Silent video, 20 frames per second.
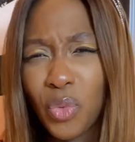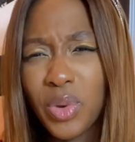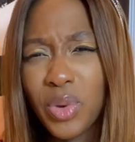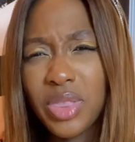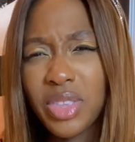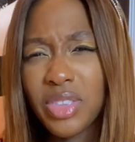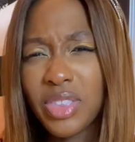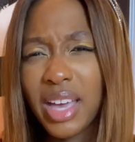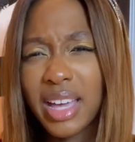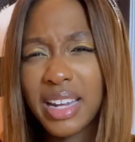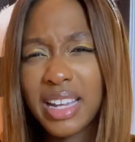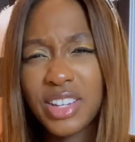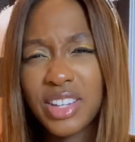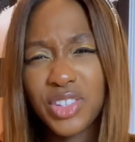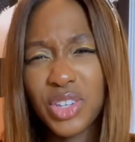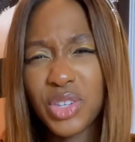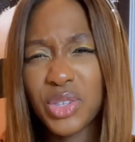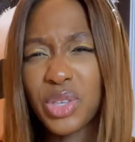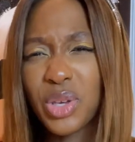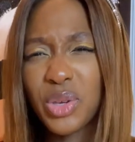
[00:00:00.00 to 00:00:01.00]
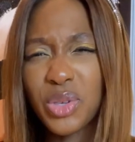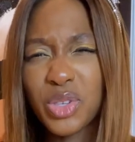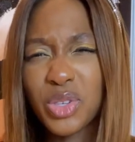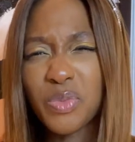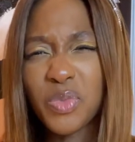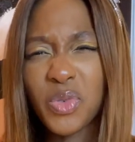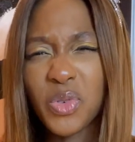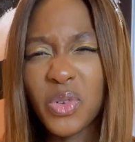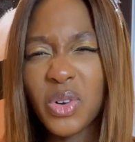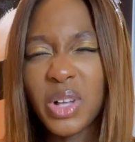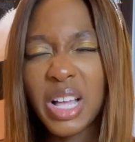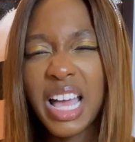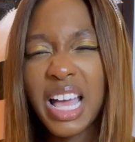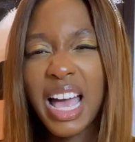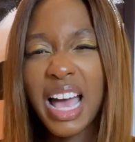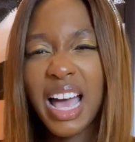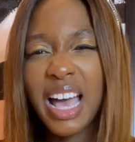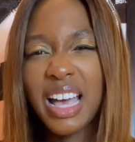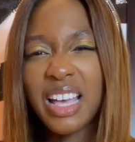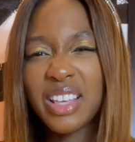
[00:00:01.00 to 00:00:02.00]
When they're that age, they're so small.
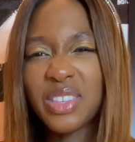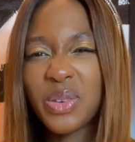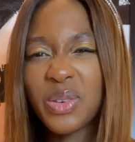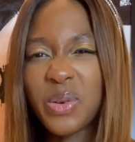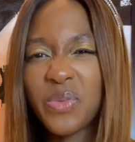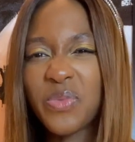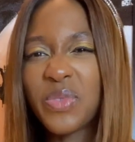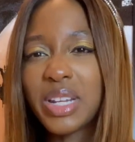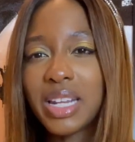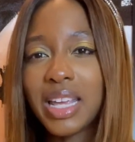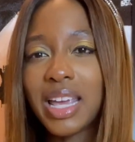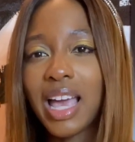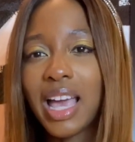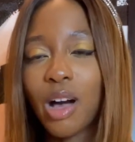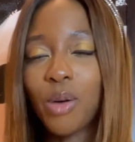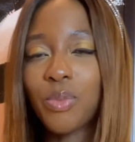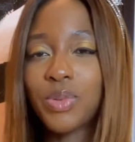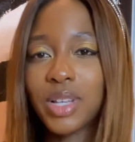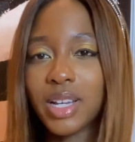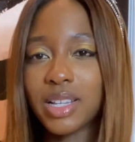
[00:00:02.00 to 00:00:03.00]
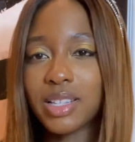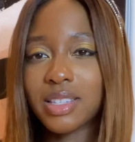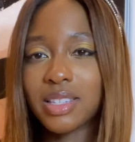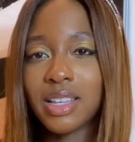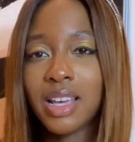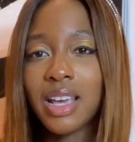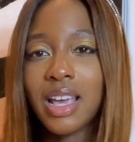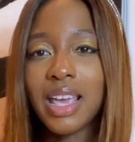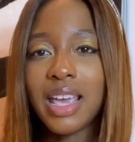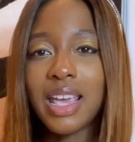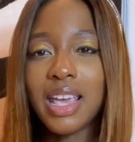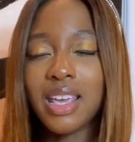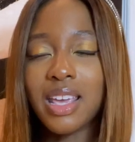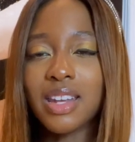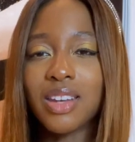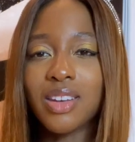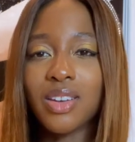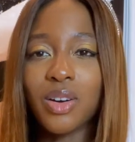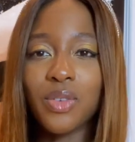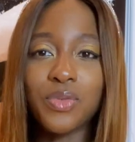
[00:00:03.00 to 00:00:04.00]
So it really helped us
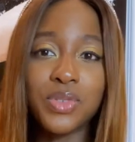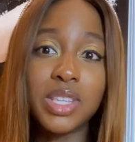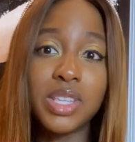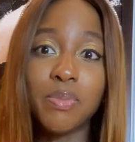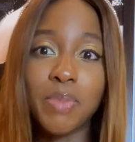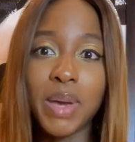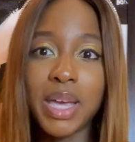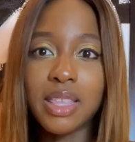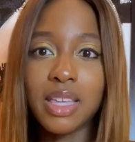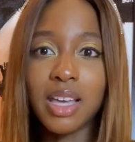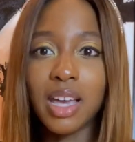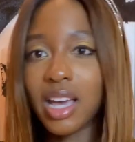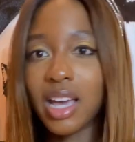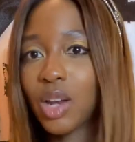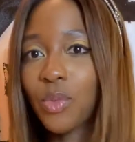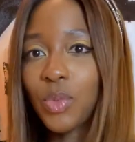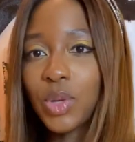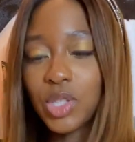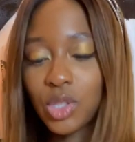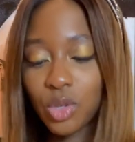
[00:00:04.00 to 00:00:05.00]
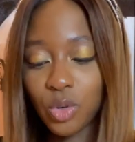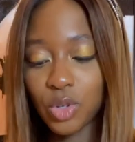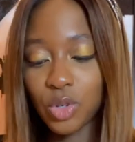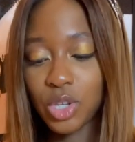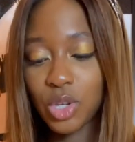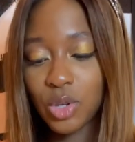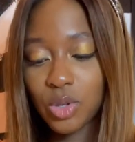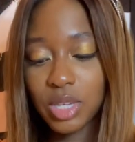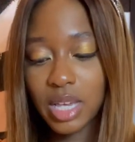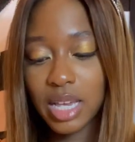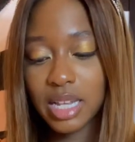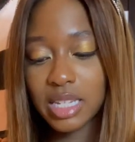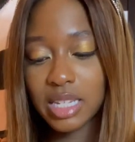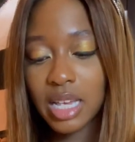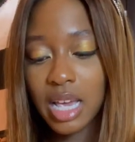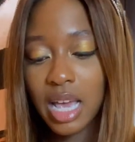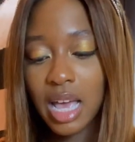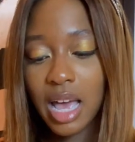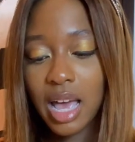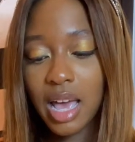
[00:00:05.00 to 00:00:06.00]
in obviously bathing her, and we still use it
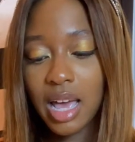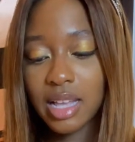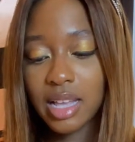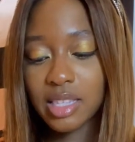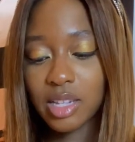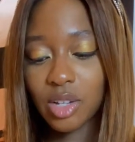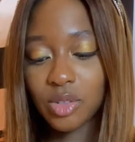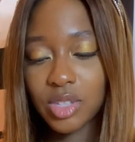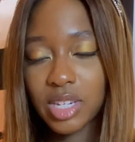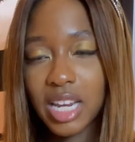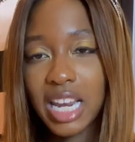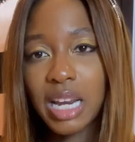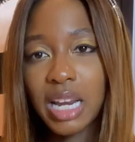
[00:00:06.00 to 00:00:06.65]
till today.